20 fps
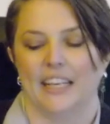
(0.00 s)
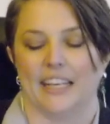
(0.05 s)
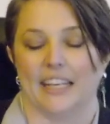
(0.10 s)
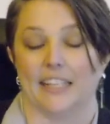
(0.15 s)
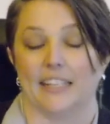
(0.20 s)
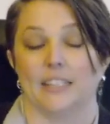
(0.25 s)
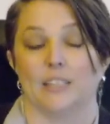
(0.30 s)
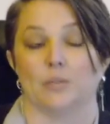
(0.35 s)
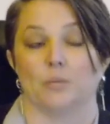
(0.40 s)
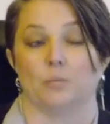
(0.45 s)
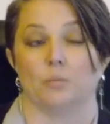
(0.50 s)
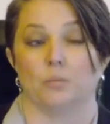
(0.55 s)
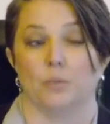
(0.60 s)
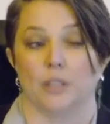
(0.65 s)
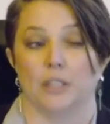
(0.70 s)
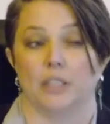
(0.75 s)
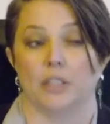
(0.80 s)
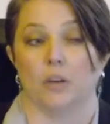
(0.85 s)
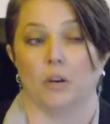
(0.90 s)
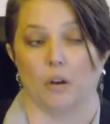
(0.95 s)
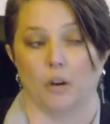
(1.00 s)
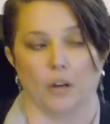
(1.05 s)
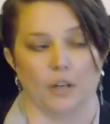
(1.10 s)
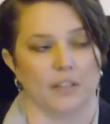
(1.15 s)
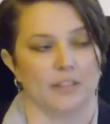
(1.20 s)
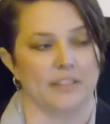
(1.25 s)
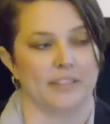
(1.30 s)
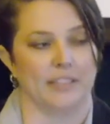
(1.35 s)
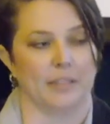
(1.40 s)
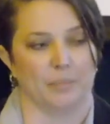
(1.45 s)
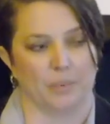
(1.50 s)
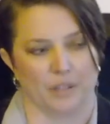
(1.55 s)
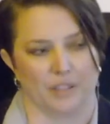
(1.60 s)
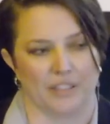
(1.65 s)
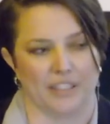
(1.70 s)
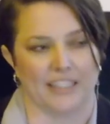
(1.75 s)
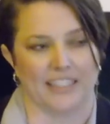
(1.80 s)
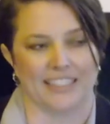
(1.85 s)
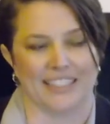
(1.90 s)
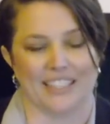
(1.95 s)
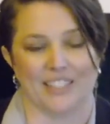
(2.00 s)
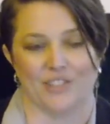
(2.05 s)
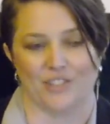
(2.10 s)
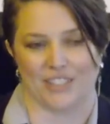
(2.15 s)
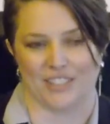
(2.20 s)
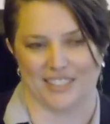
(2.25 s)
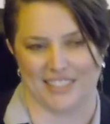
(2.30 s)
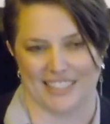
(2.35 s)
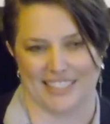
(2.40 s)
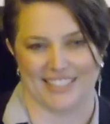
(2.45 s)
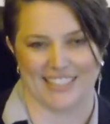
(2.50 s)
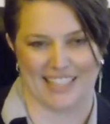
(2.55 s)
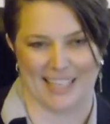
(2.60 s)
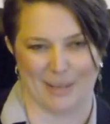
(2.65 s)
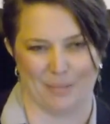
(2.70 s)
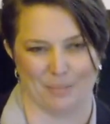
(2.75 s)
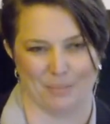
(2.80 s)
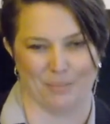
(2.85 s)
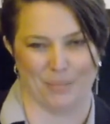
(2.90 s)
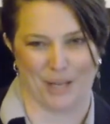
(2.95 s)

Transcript: It is really hard typically to get just-in-time